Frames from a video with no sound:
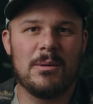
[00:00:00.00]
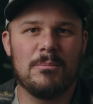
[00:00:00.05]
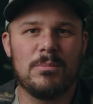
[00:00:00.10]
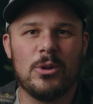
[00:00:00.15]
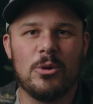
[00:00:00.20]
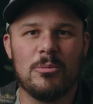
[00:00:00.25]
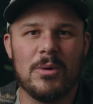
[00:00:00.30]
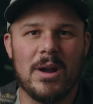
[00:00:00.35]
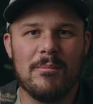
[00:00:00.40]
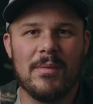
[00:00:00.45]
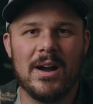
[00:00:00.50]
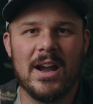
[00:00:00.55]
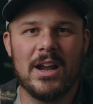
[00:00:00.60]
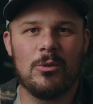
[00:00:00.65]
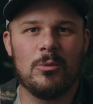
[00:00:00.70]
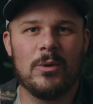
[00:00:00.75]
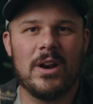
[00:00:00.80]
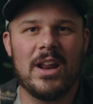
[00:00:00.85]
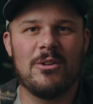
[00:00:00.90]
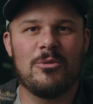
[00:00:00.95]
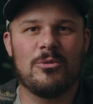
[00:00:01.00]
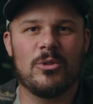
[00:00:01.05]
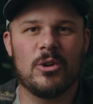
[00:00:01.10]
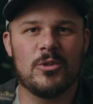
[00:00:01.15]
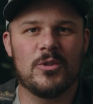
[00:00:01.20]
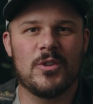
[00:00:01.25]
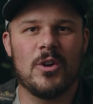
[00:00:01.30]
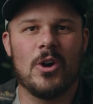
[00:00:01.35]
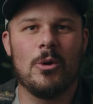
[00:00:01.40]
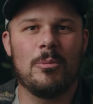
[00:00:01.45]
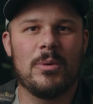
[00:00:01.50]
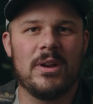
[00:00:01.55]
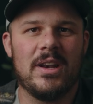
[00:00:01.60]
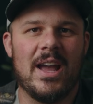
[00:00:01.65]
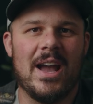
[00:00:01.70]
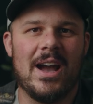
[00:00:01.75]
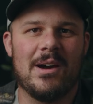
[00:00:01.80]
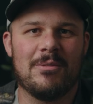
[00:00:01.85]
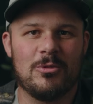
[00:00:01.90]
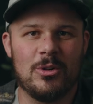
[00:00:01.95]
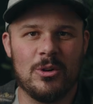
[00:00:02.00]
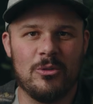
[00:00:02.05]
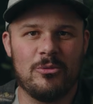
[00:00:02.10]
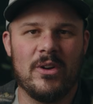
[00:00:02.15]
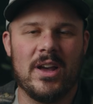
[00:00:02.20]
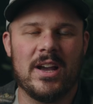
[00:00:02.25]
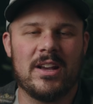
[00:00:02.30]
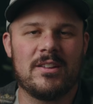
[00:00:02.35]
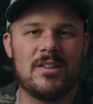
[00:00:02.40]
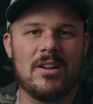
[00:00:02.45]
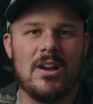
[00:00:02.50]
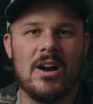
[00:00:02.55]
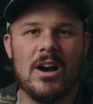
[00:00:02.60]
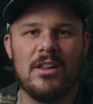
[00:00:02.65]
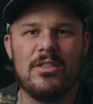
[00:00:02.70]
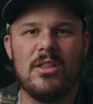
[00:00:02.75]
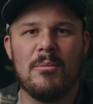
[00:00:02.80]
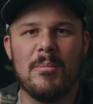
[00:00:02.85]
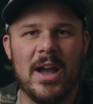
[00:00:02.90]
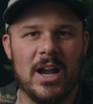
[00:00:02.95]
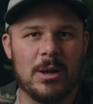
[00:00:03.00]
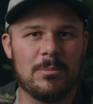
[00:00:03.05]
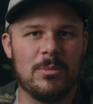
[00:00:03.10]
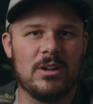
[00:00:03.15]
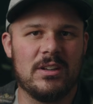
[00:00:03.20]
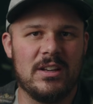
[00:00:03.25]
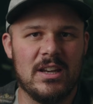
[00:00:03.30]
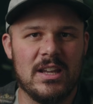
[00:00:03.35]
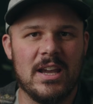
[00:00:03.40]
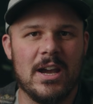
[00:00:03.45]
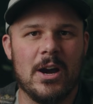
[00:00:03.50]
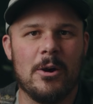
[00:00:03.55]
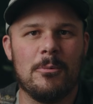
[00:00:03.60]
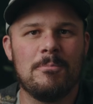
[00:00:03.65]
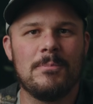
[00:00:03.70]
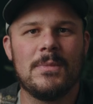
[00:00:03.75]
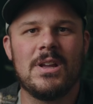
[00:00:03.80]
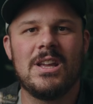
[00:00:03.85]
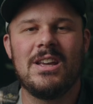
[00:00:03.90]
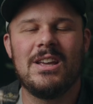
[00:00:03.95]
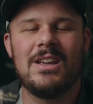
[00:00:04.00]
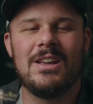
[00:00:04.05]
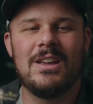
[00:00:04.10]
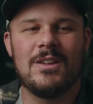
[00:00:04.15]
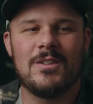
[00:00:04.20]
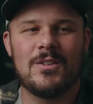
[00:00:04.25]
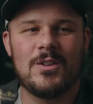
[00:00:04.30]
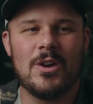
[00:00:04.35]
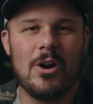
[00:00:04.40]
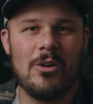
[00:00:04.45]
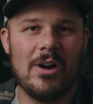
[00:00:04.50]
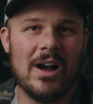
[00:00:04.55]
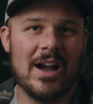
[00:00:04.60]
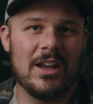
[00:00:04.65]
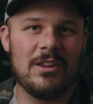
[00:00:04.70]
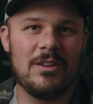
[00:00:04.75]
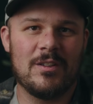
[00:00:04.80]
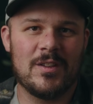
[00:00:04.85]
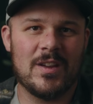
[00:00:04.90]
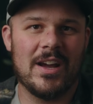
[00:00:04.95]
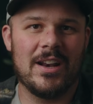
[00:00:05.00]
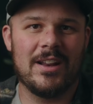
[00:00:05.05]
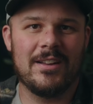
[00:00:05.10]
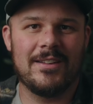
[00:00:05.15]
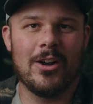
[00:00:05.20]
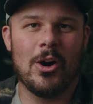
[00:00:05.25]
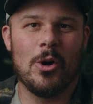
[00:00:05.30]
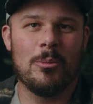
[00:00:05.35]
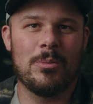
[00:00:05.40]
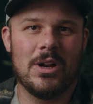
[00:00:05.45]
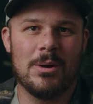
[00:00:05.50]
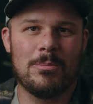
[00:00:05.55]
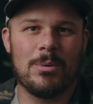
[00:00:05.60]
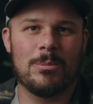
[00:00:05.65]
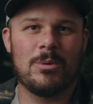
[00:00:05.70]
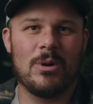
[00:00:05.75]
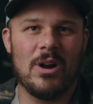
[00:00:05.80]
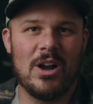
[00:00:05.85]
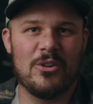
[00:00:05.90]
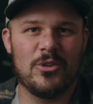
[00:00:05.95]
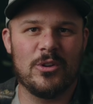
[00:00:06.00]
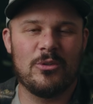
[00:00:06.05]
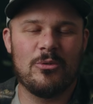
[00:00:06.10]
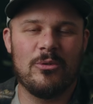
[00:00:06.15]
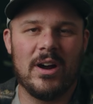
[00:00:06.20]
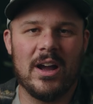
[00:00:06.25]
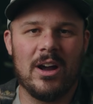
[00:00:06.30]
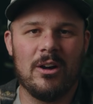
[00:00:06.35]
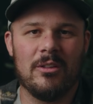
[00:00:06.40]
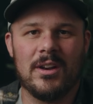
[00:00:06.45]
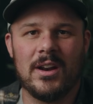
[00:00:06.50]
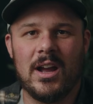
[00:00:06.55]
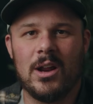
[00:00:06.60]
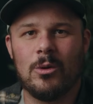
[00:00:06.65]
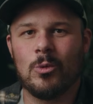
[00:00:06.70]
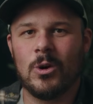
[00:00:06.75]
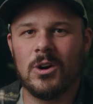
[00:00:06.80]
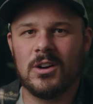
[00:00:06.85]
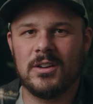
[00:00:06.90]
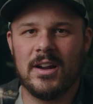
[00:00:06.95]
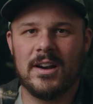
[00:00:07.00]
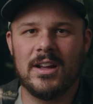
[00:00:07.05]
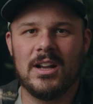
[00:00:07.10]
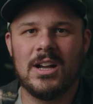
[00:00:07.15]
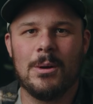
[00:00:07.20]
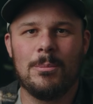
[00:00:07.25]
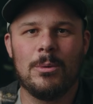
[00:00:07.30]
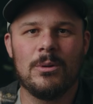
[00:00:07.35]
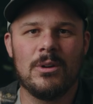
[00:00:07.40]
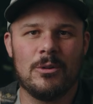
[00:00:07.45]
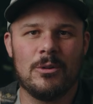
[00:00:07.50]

of blew my mind when I first opened After Effects on the MacBook Neo. So I decided to open up a project file that I'd worked on a couple